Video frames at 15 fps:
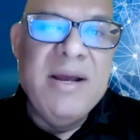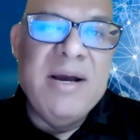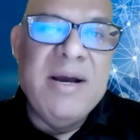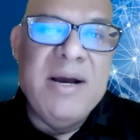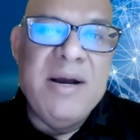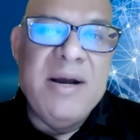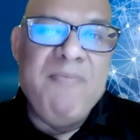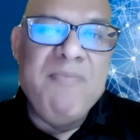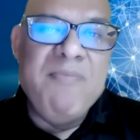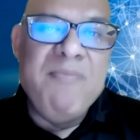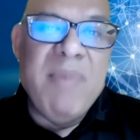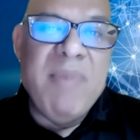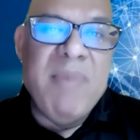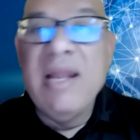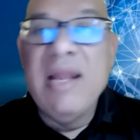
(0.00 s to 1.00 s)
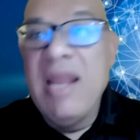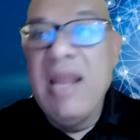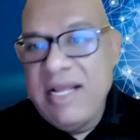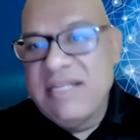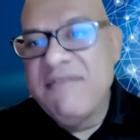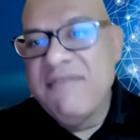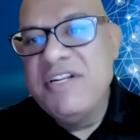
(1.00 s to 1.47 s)
the
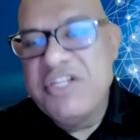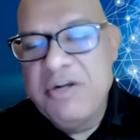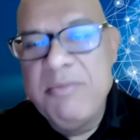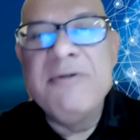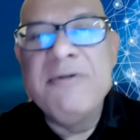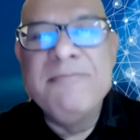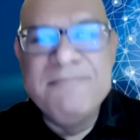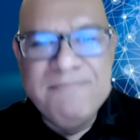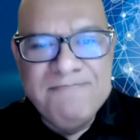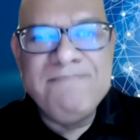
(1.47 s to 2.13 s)
likes of InsureMo.